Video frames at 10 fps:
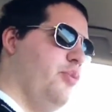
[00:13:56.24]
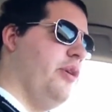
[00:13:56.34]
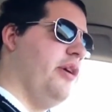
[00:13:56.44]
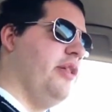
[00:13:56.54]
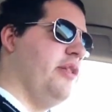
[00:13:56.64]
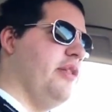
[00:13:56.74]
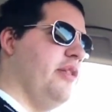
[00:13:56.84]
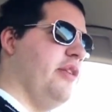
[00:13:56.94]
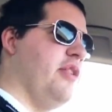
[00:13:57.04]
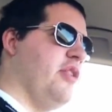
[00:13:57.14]
Well,
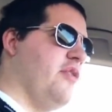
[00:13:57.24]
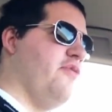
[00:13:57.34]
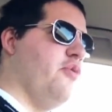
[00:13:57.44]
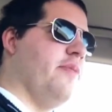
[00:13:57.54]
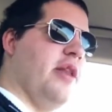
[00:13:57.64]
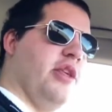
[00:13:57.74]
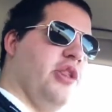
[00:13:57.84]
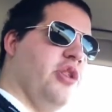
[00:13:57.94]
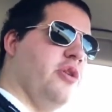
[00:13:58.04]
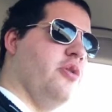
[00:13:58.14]
just 4 mana is
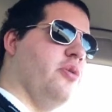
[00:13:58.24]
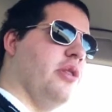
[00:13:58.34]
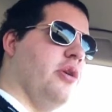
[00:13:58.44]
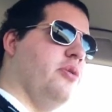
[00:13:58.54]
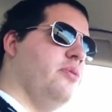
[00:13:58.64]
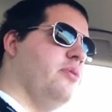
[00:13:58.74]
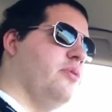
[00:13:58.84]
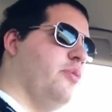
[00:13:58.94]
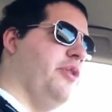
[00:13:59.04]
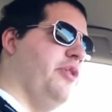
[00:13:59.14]
so slow
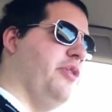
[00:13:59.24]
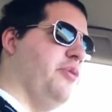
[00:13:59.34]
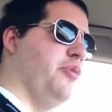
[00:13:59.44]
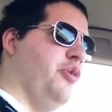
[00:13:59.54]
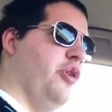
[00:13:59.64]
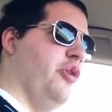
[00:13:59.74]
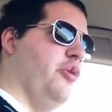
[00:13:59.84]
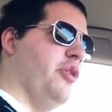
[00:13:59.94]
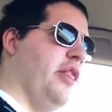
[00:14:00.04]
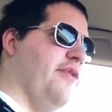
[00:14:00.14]
when you
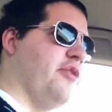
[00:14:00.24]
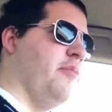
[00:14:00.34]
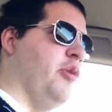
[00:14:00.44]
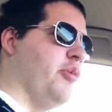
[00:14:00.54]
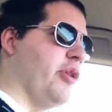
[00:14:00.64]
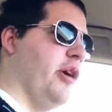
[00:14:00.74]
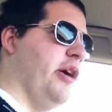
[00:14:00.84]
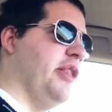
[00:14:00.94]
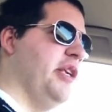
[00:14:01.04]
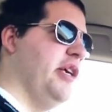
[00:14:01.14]
still have Commune with the
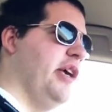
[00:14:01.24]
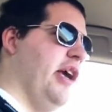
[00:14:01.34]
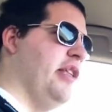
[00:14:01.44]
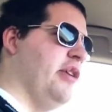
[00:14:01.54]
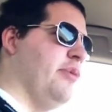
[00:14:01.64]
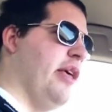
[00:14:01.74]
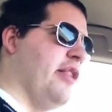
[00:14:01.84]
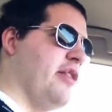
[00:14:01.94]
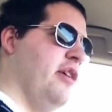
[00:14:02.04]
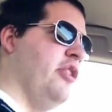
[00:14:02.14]
Gods, and then when
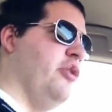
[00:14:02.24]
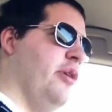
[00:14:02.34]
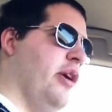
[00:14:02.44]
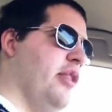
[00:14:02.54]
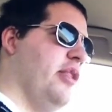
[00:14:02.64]
that's gone, you get